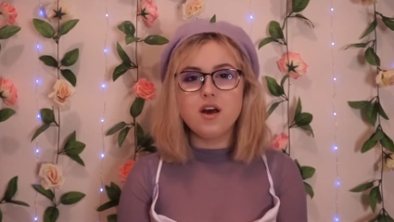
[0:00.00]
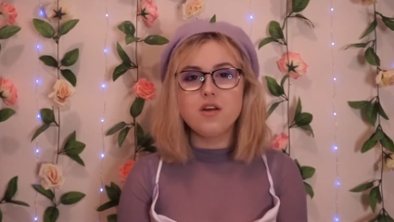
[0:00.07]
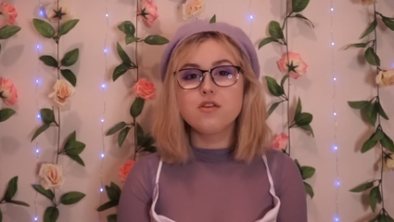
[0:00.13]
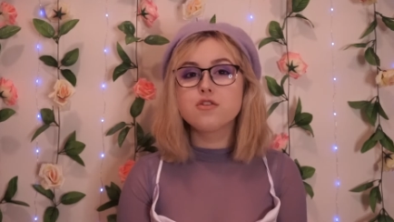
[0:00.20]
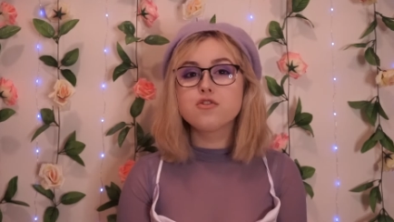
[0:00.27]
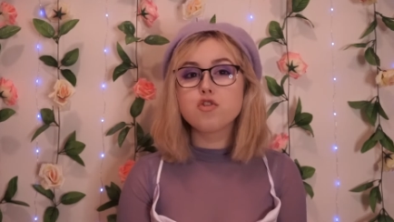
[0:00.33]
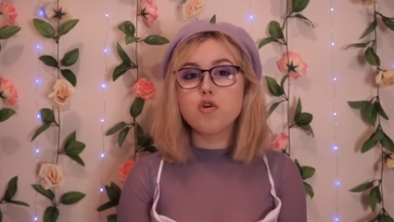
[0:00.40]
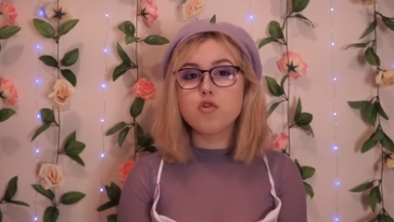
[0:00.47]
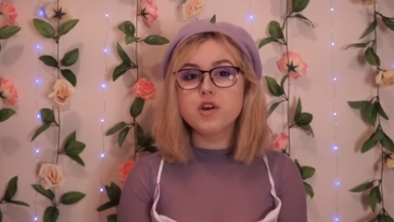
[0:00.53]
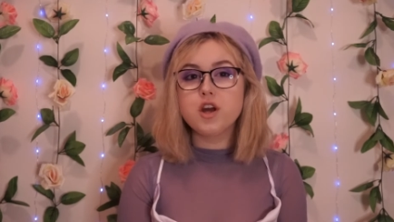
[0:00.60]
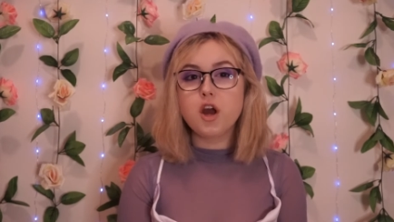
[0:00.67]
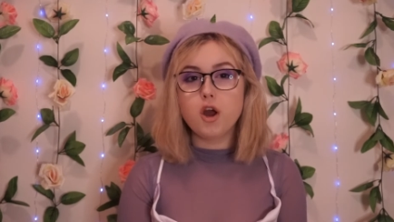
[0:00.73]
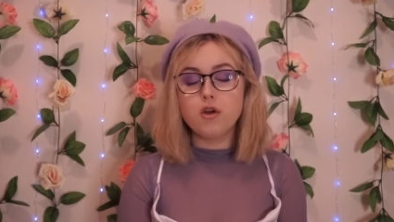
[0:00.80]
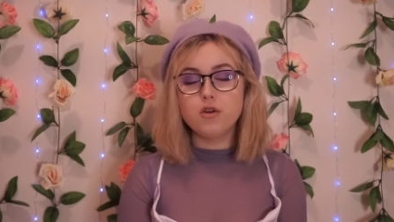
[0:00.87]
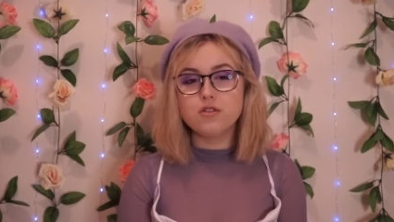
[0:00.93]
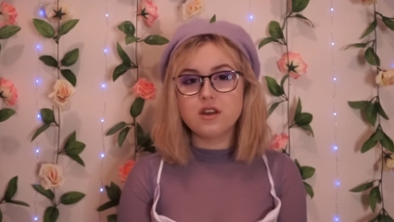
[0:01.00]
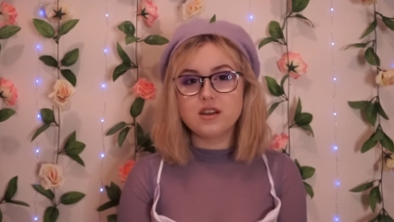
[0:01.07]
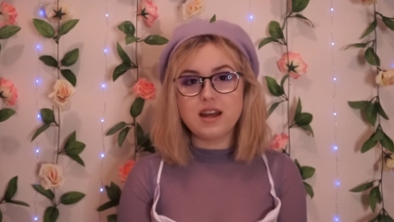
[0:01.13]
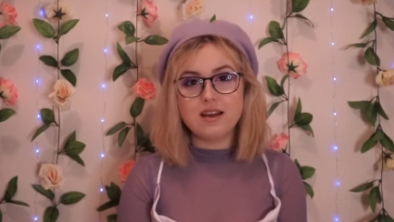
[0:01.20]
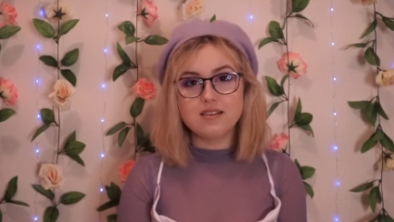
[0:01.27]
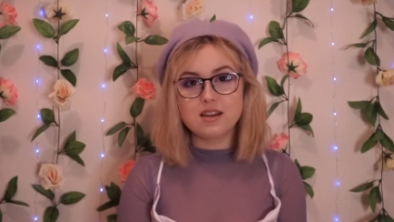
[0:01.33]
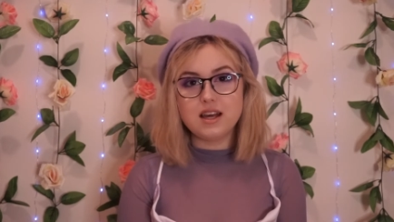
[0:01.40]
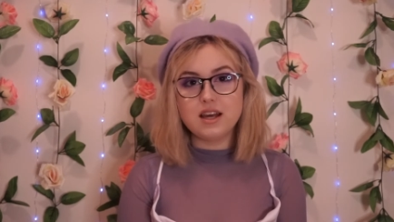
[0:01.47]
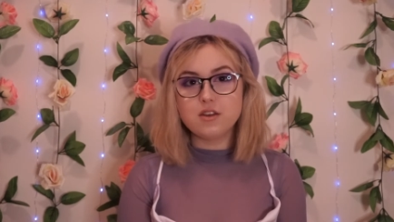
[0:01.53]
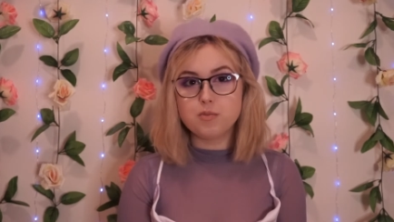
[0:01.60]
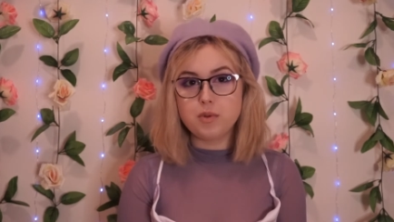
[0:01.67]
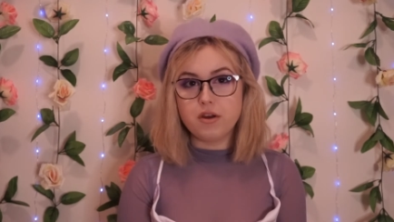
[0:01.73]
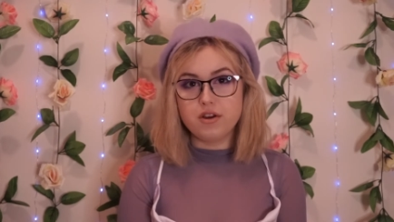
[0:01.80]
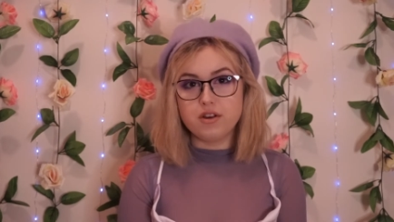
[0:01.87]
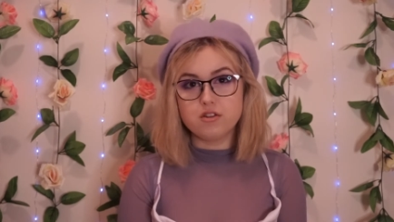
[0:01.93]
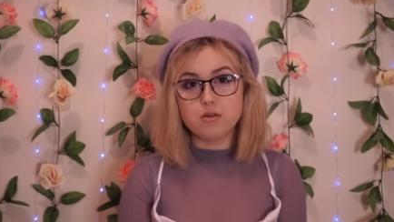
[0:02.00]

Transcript: The story goes that Natalie experienced